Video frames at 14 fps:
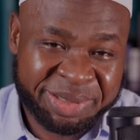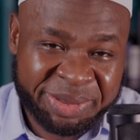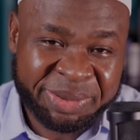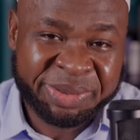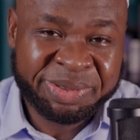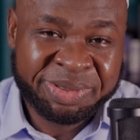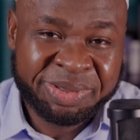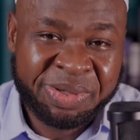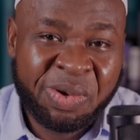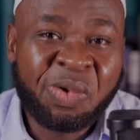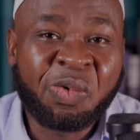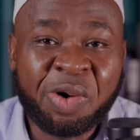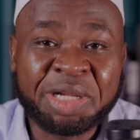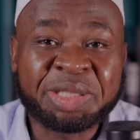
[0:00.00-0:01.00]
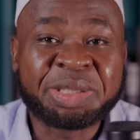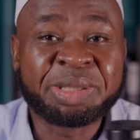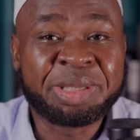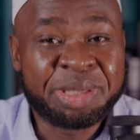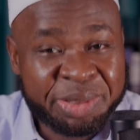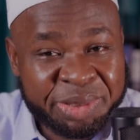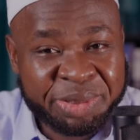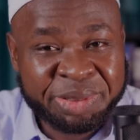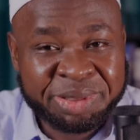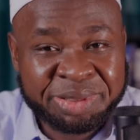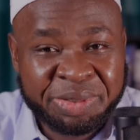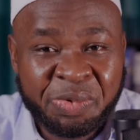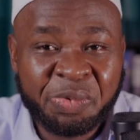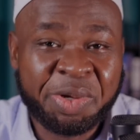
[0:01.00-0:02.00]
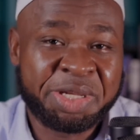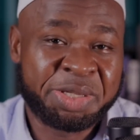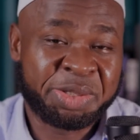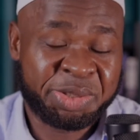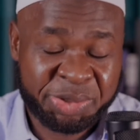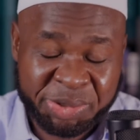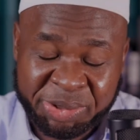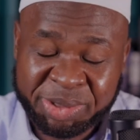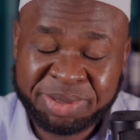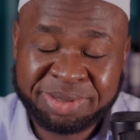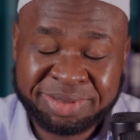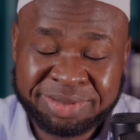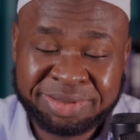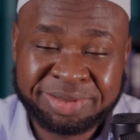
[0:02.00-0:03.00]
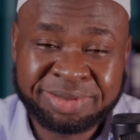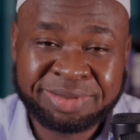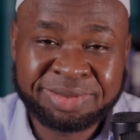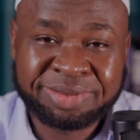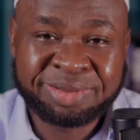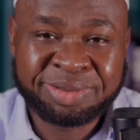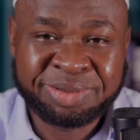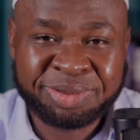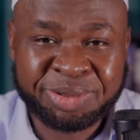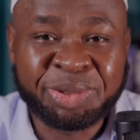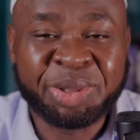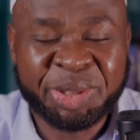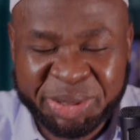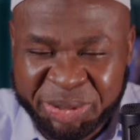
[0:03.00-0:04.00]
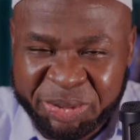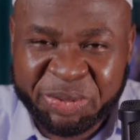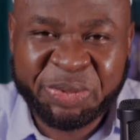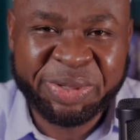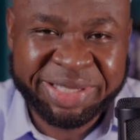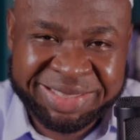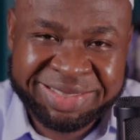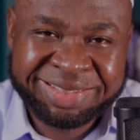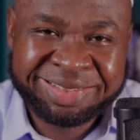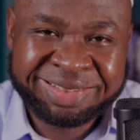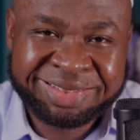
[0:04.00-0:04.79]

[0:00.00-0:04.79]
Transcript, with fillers: to what you lose when you choose to not do it.